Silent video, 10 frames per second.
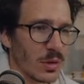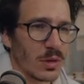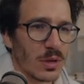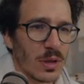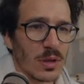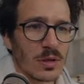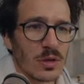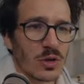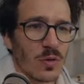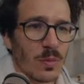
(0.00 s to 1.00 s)
That
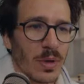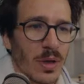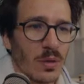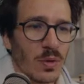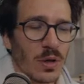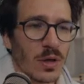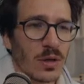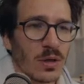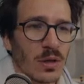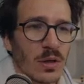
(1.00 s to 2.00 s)
doesn't show up anywhere.
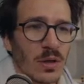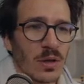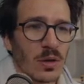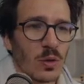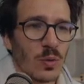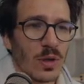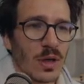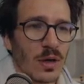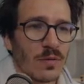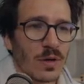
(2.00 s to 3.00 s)
Do we
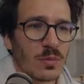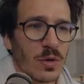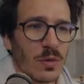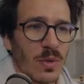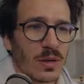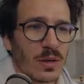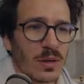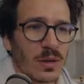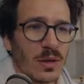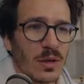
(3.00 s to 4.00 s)
have experimental
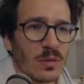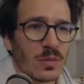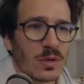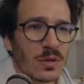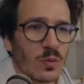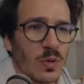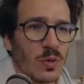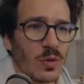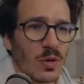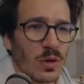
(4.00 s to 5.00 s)
themes? We do
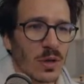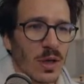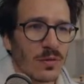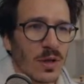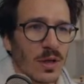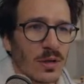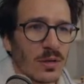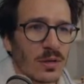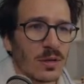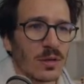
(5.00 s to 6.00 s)
not have that,
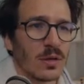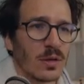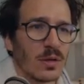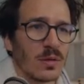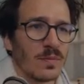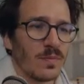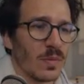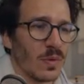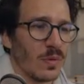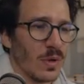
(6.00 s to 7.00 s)

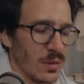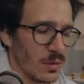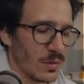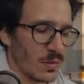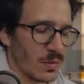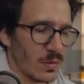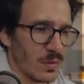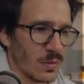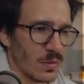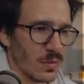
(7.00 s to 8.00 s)
right?
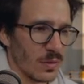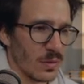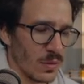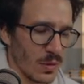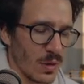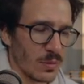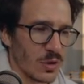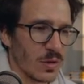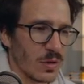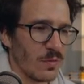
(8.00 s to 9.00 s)
I'm
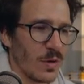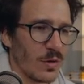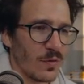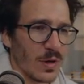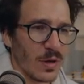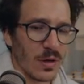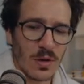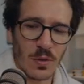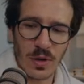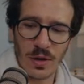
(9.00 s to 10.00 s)
just gonna verify that I
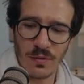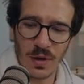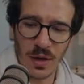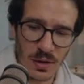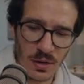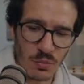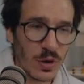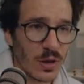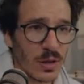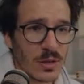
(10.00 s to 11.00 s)
don't have any
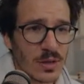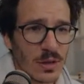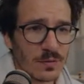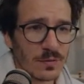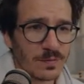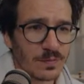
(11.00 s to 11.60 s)
breaking stuff.